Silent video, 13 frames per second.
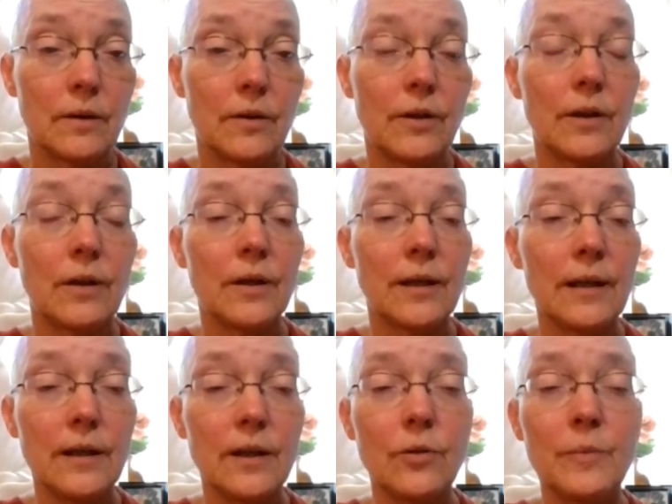
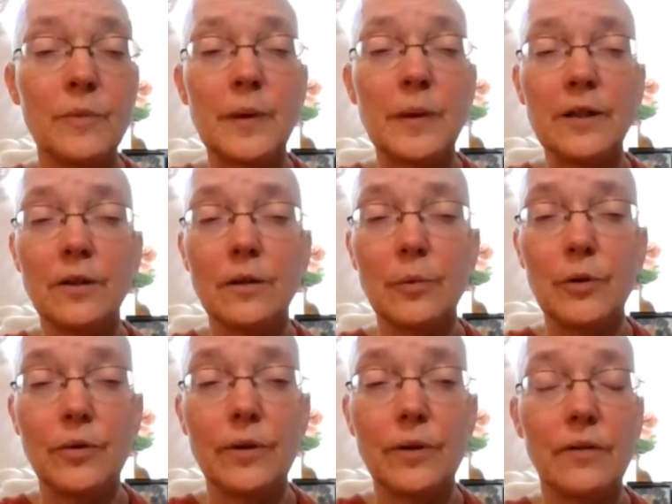Again, it comes back to the
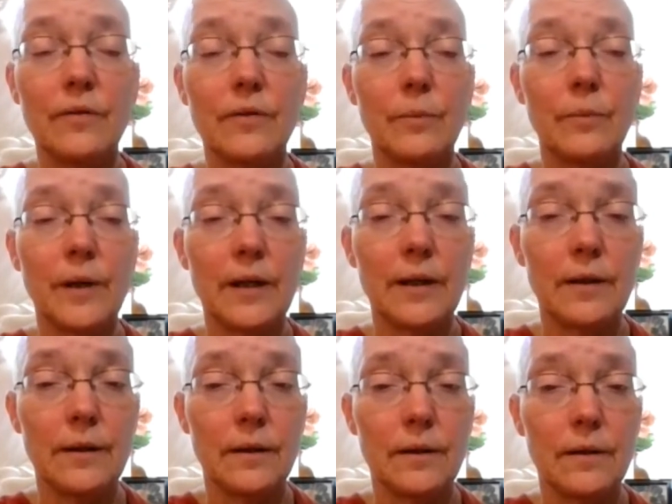purity of the
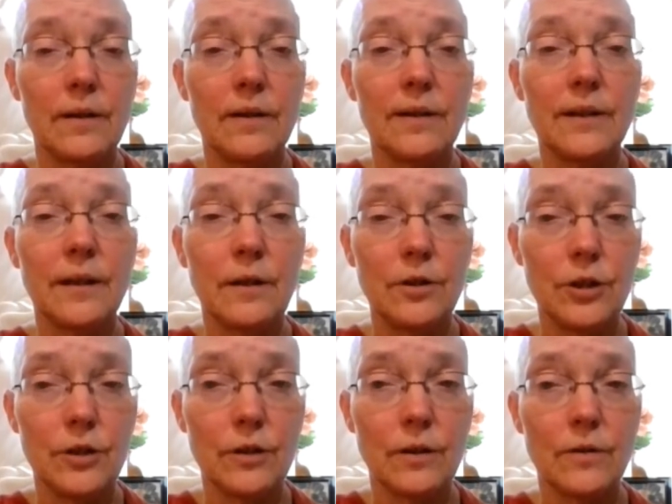mind. The
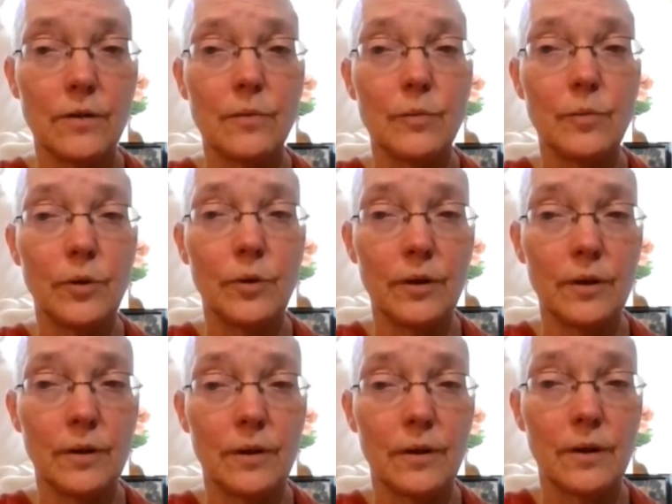intention is
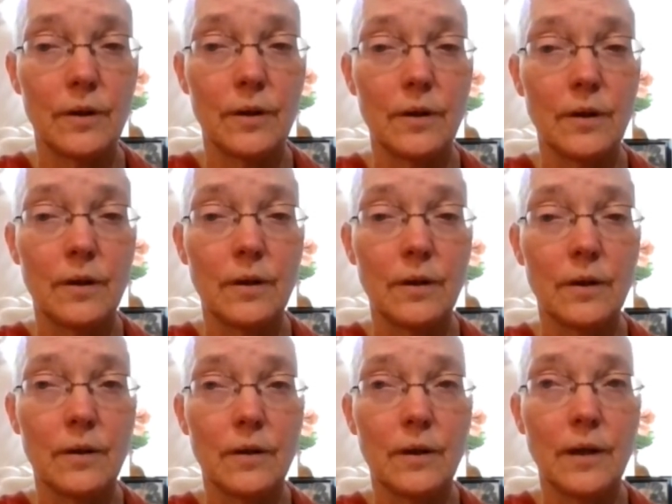important.
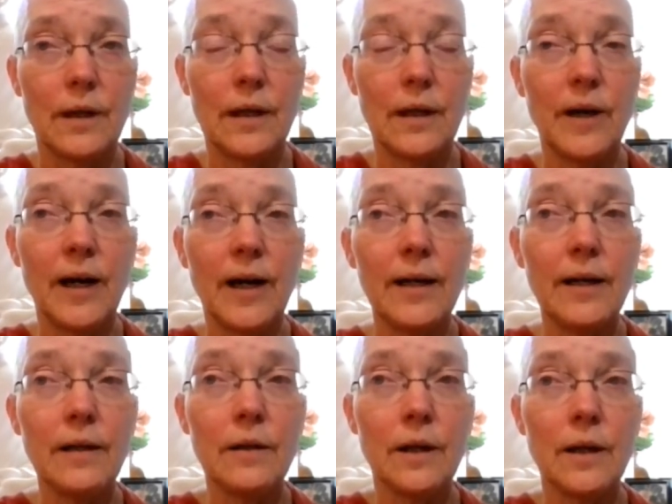Am
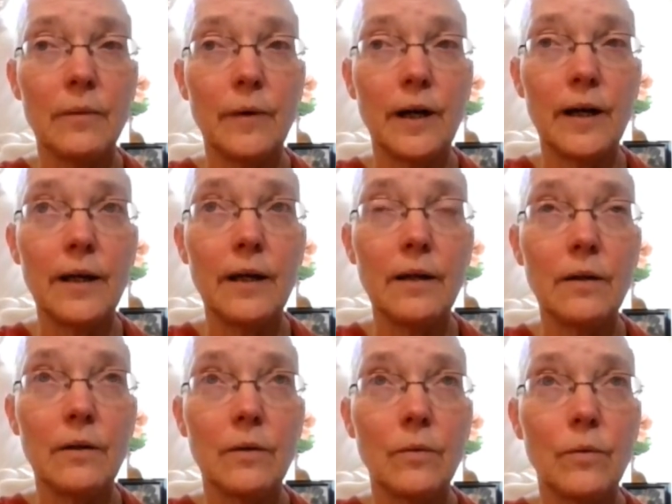I
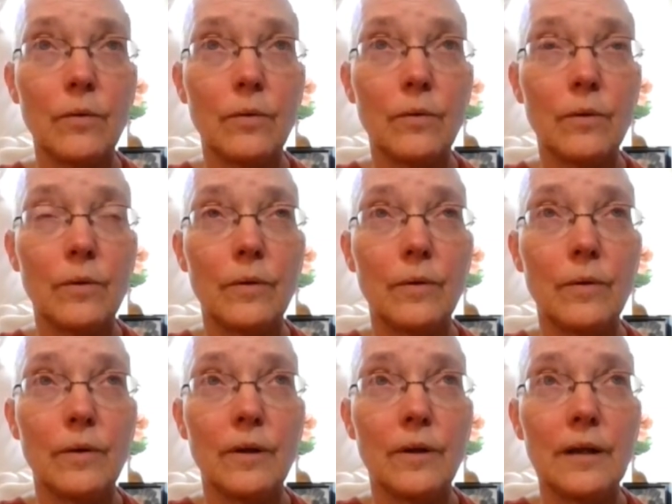
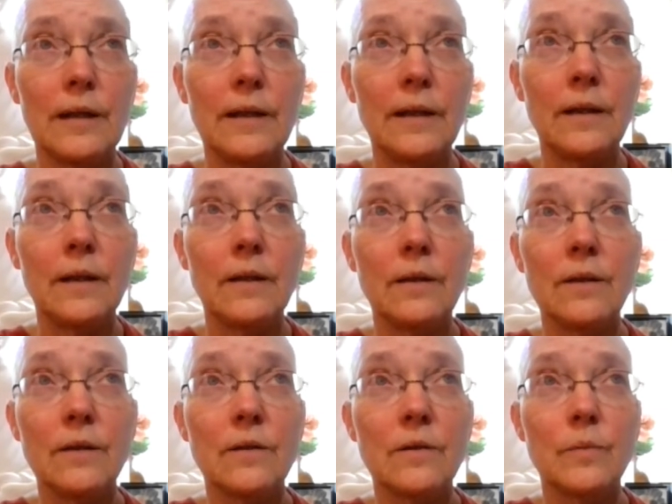eating
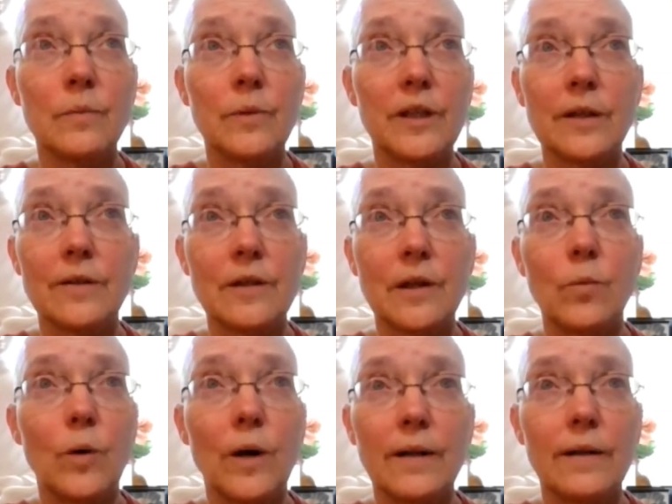this because I
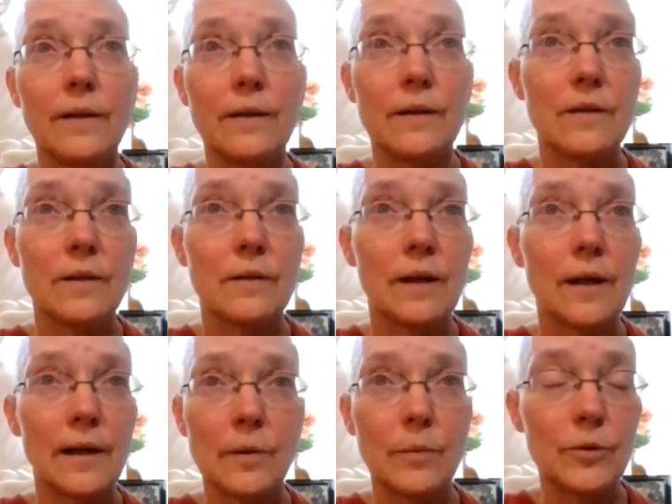wanted this
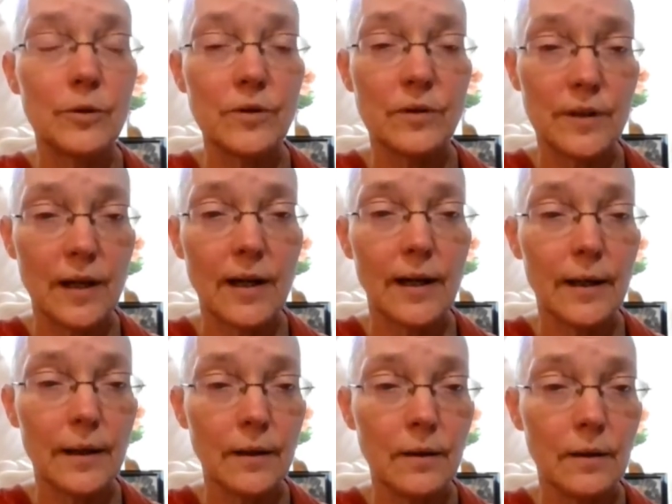animal to
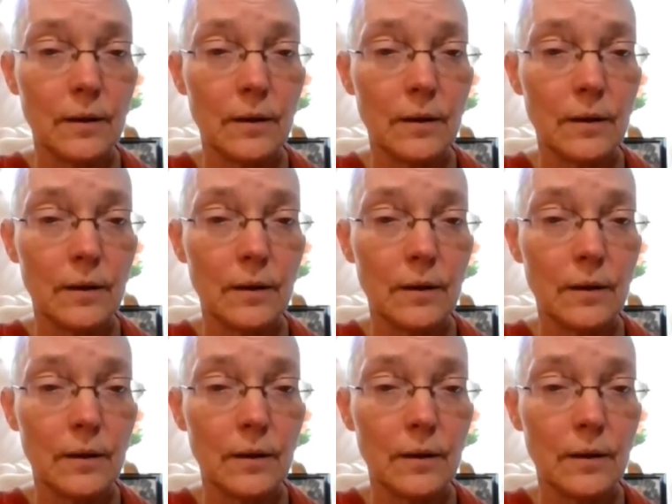die?